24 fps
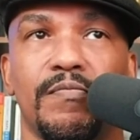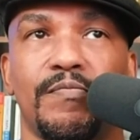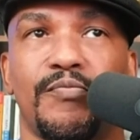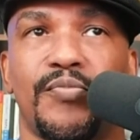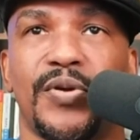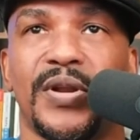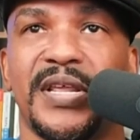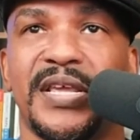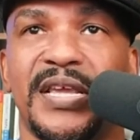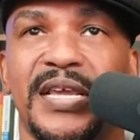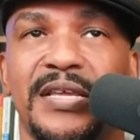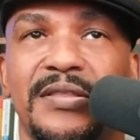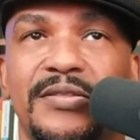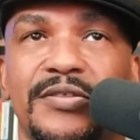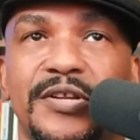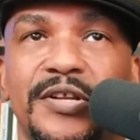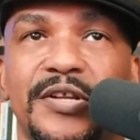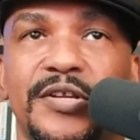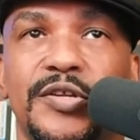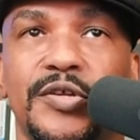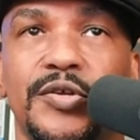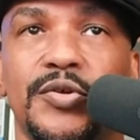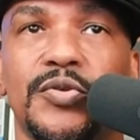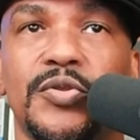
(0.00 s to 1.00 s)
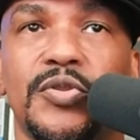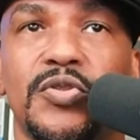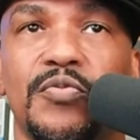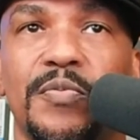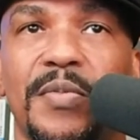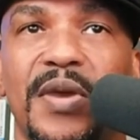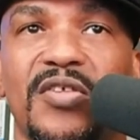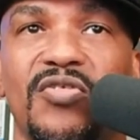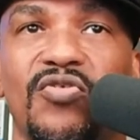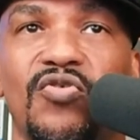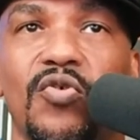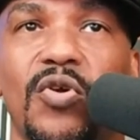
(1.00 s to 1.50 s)
pretty easy to do. Just
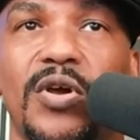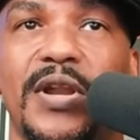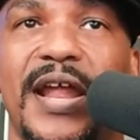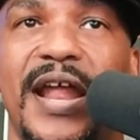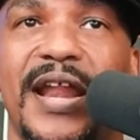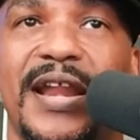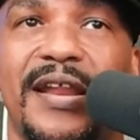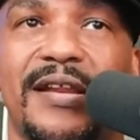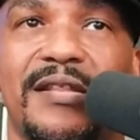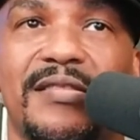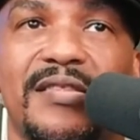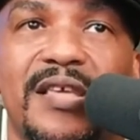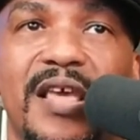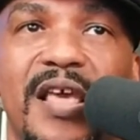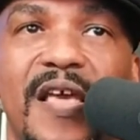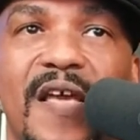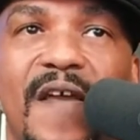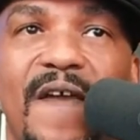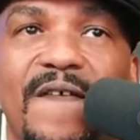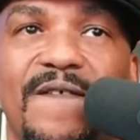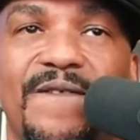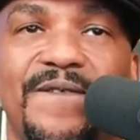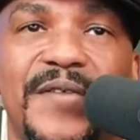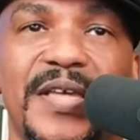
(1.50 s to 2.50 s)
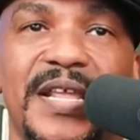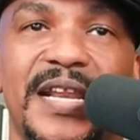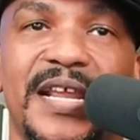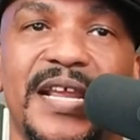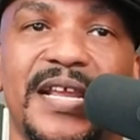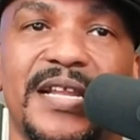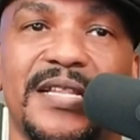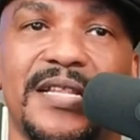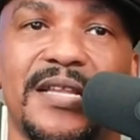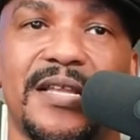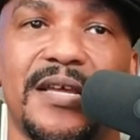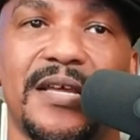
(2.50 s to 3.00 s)
make sure that it's
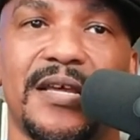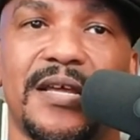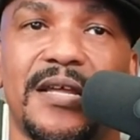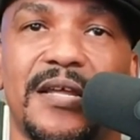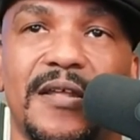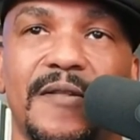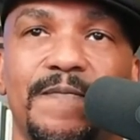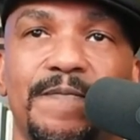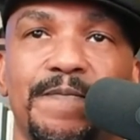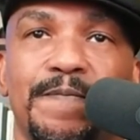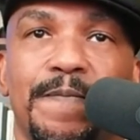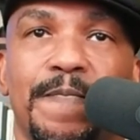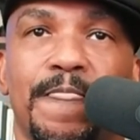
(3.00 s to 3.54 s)
fitting the,